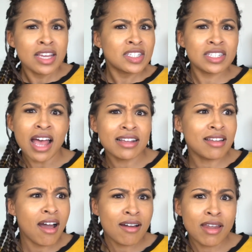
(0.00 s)
She's like,
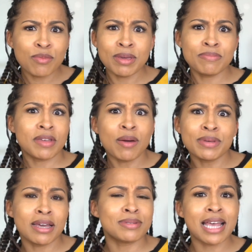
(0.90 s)
no, don't be
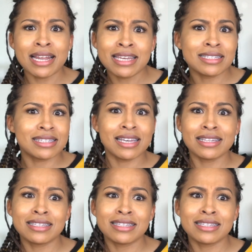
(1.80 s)
upset, Niecy.